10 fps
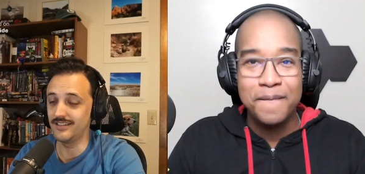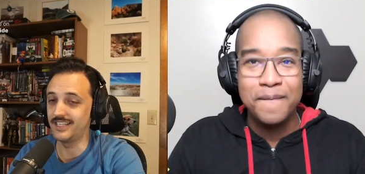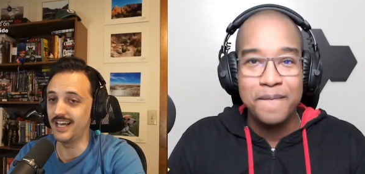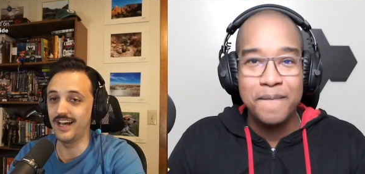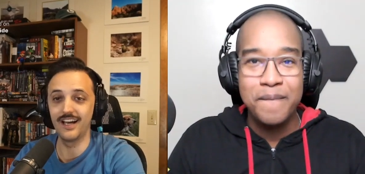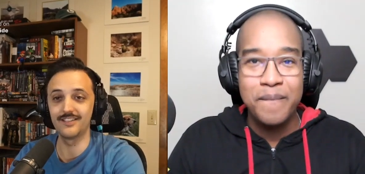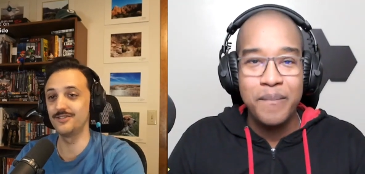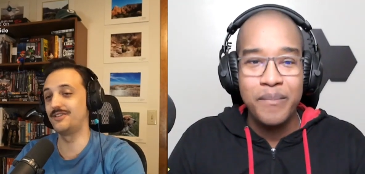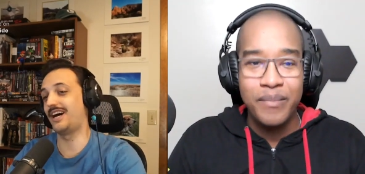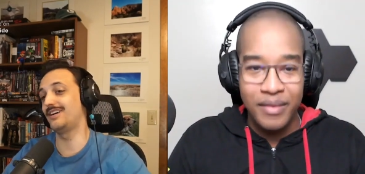Speaker 1: yeah,
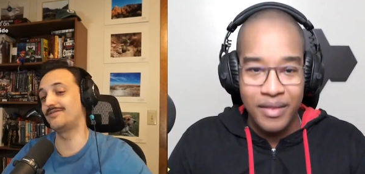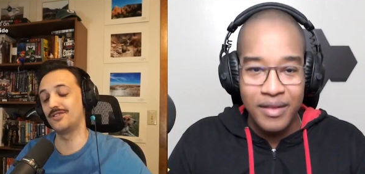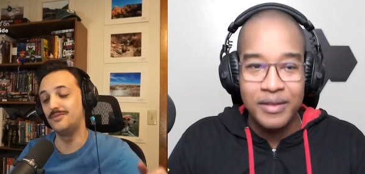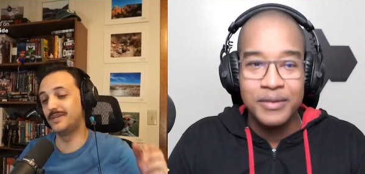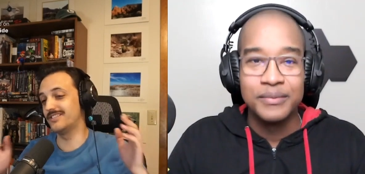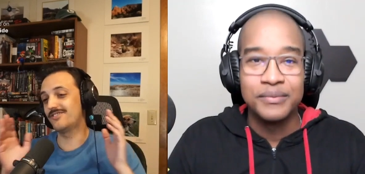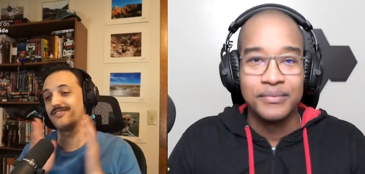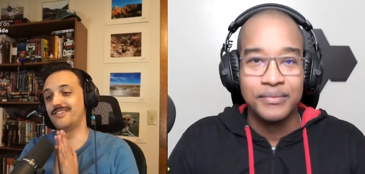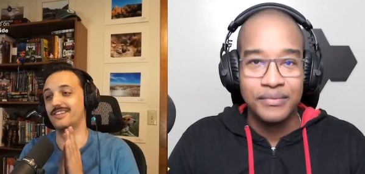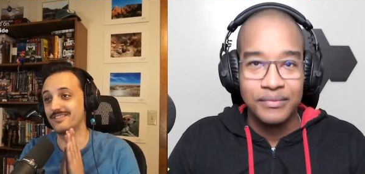dude, I have so
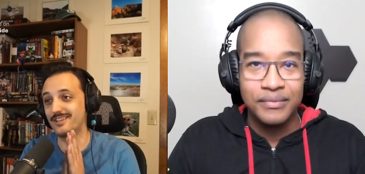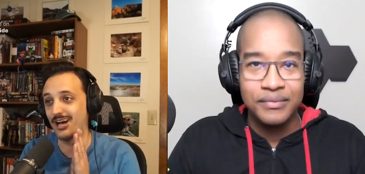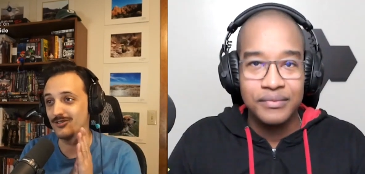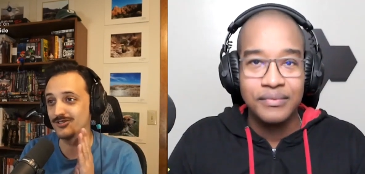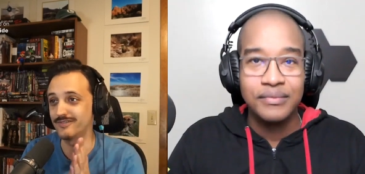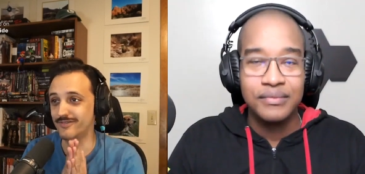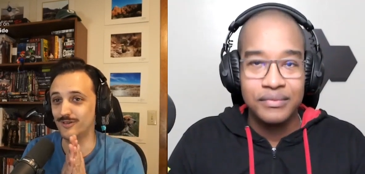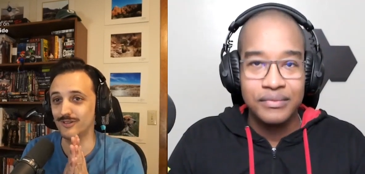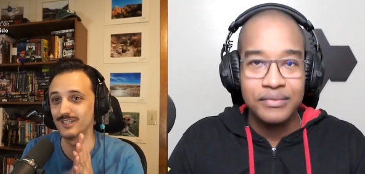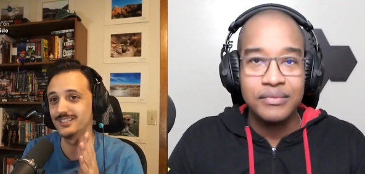much nostalgia
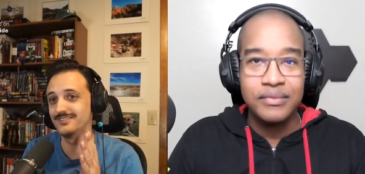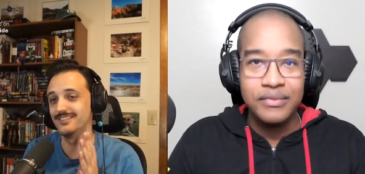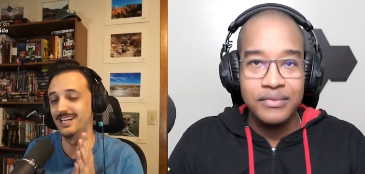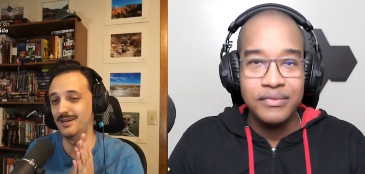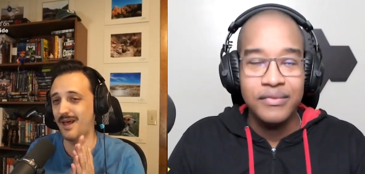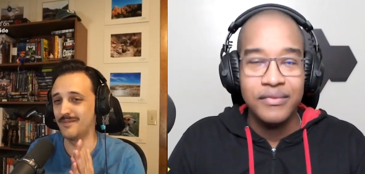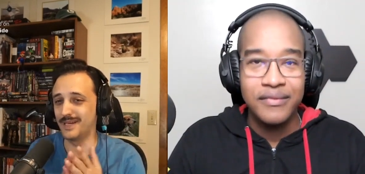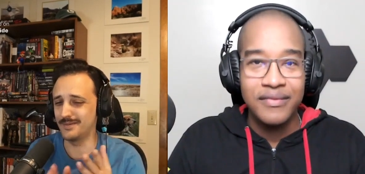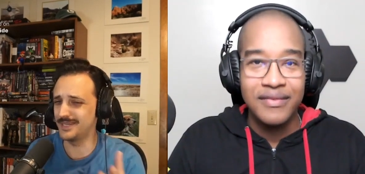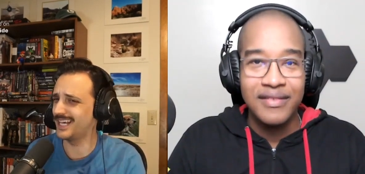for it, and
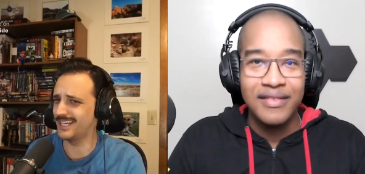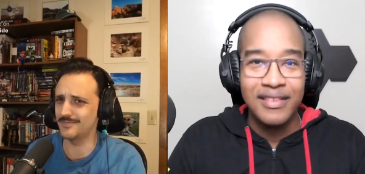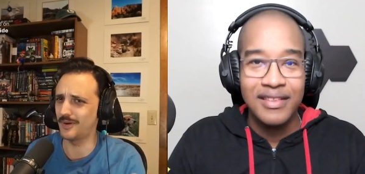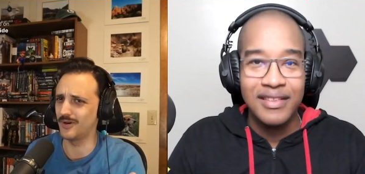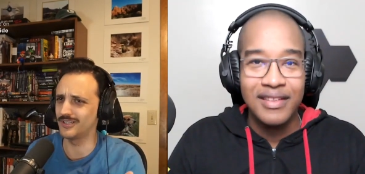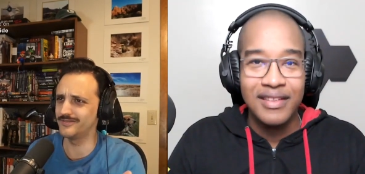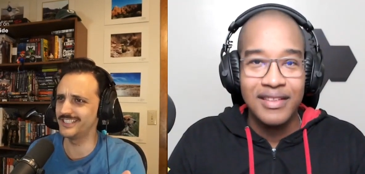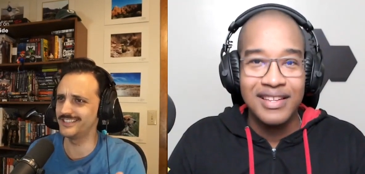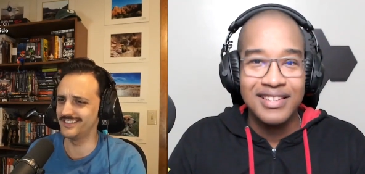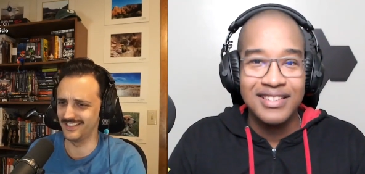and maybe that's part of
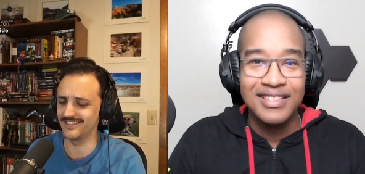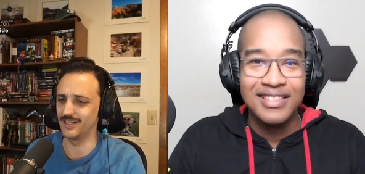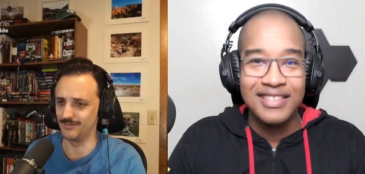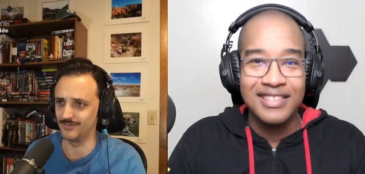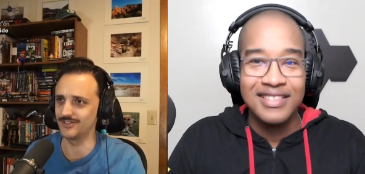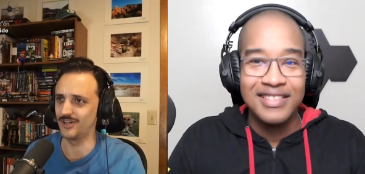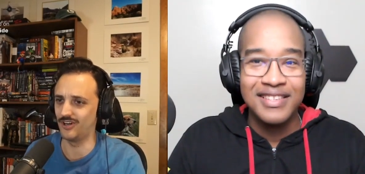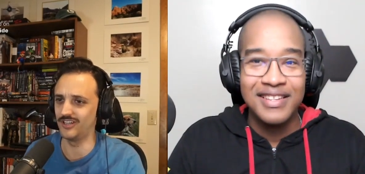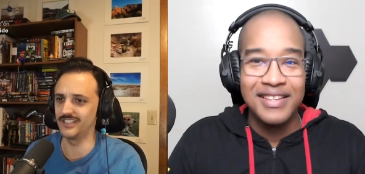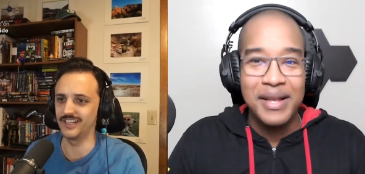it is that it was
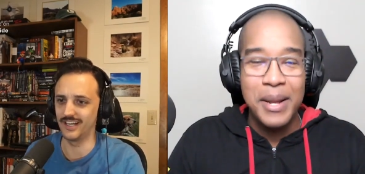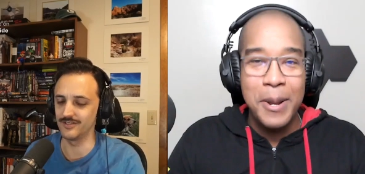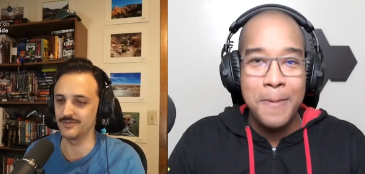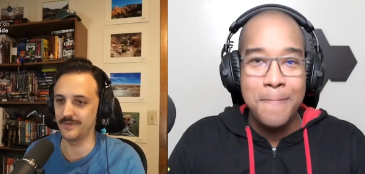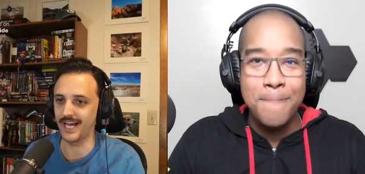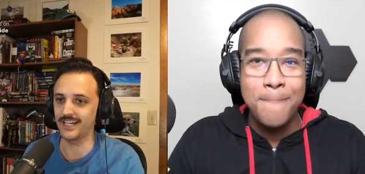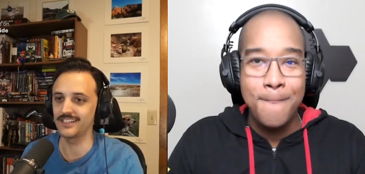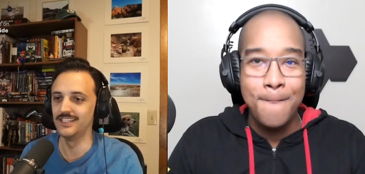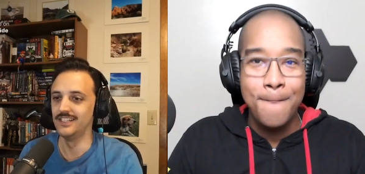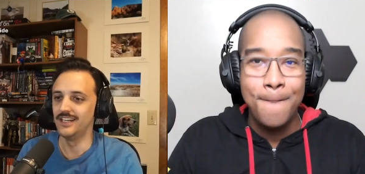gone and now it's
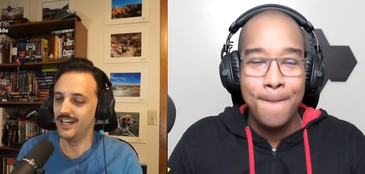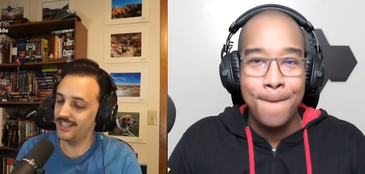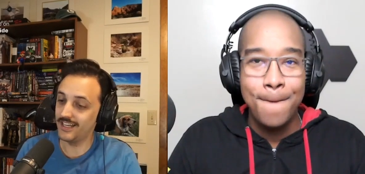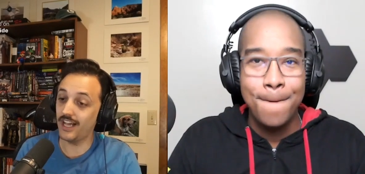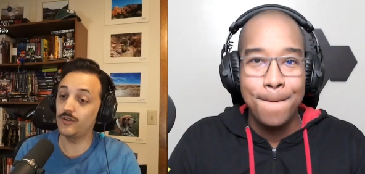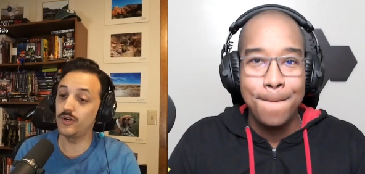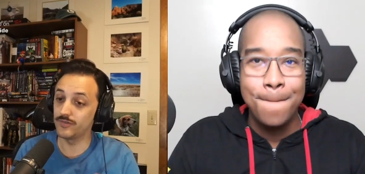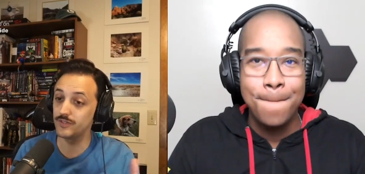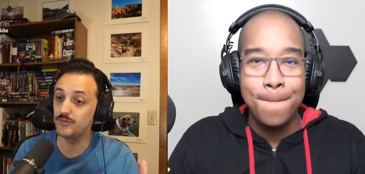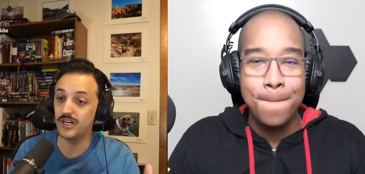back, and now
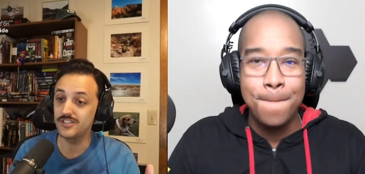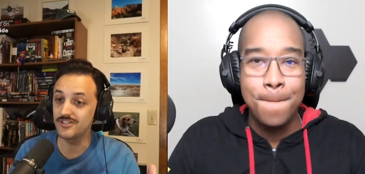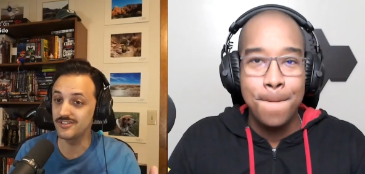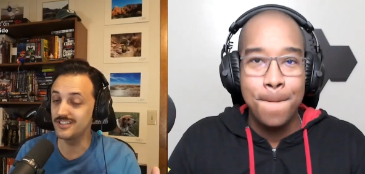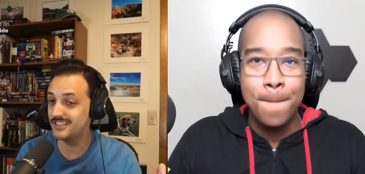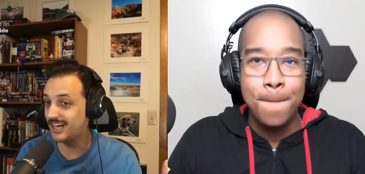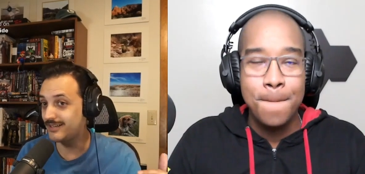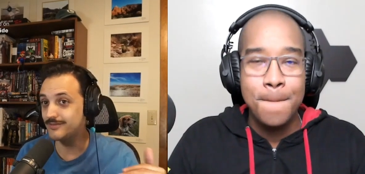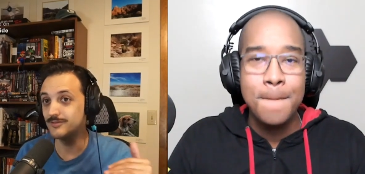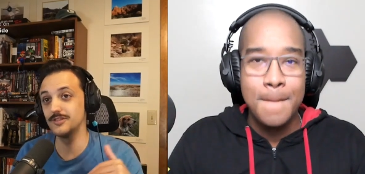Overwatch is in
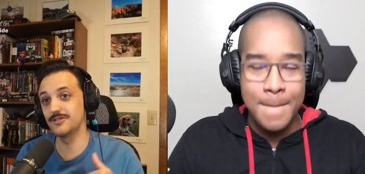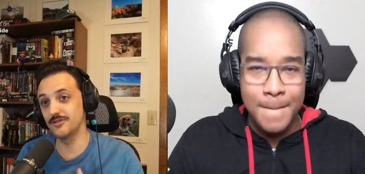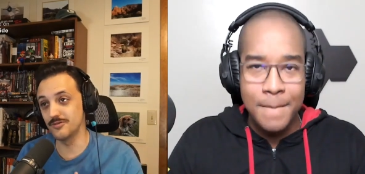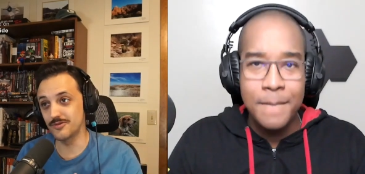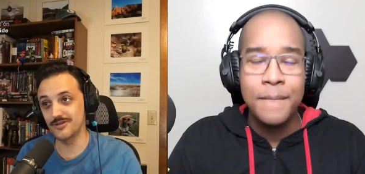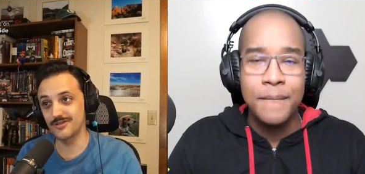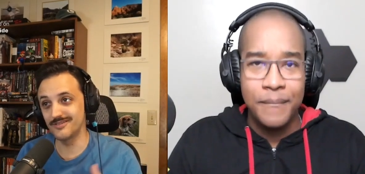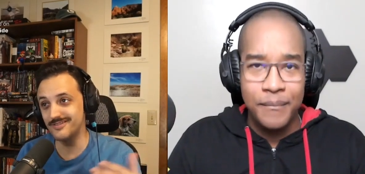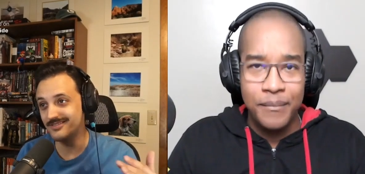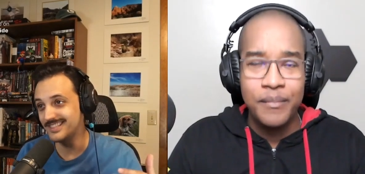kind of a
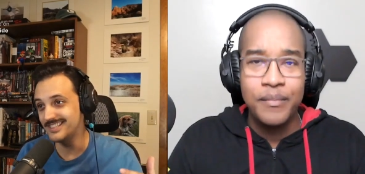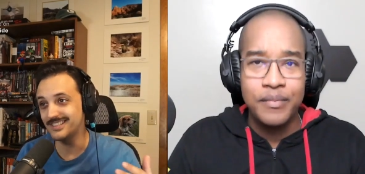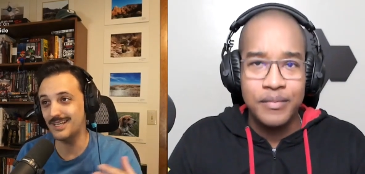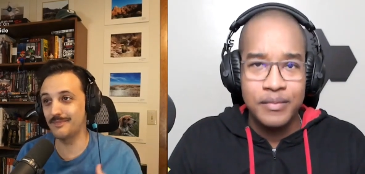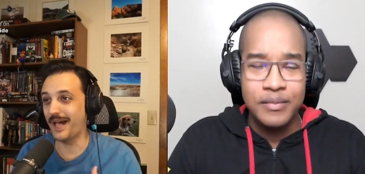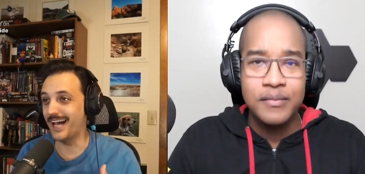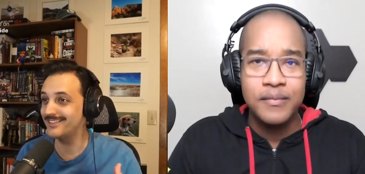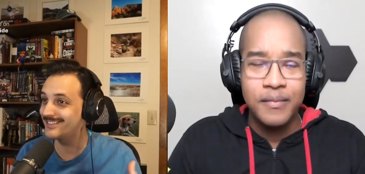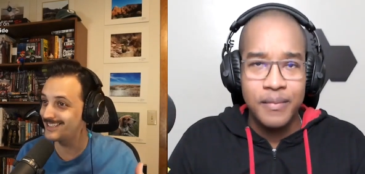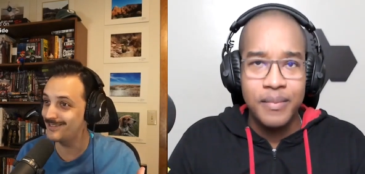reduced uh,
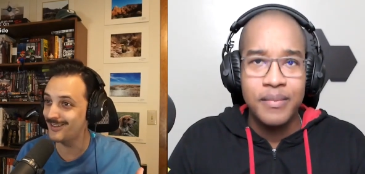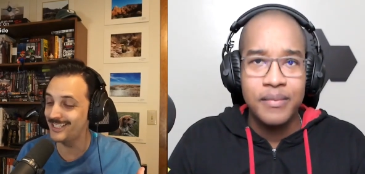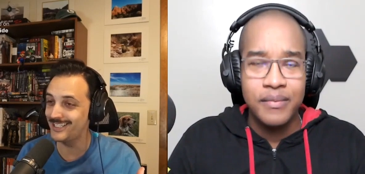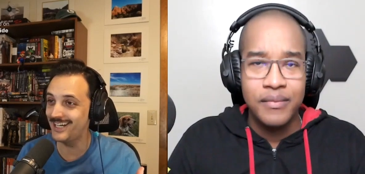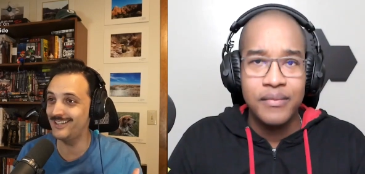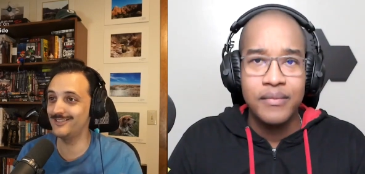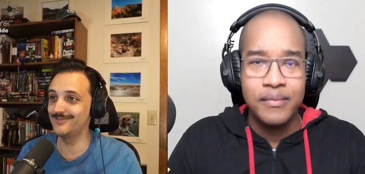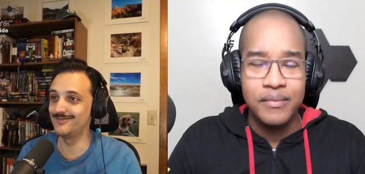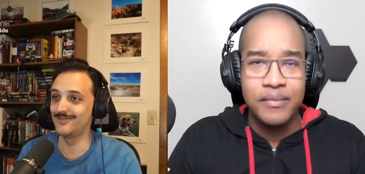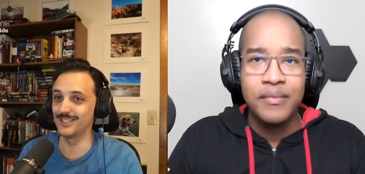capacity right
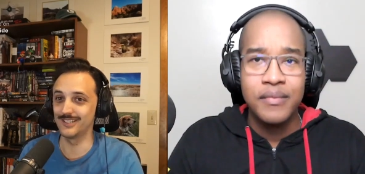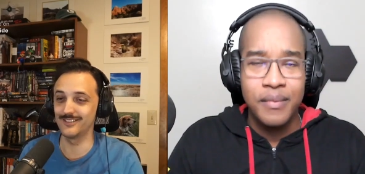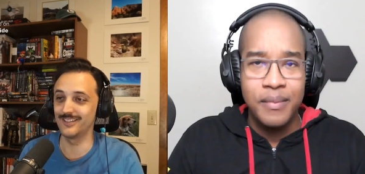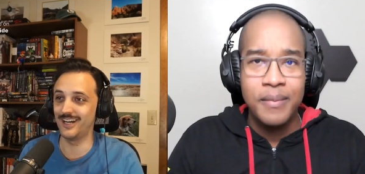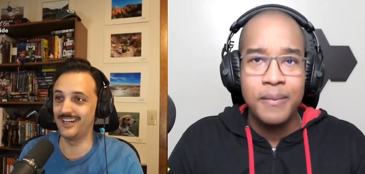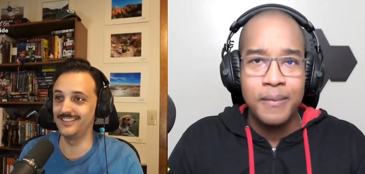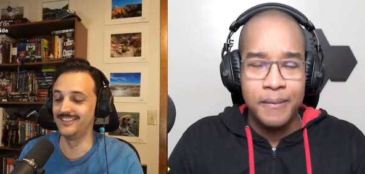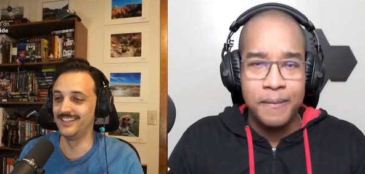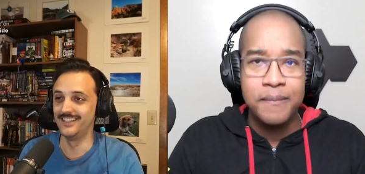now where they're not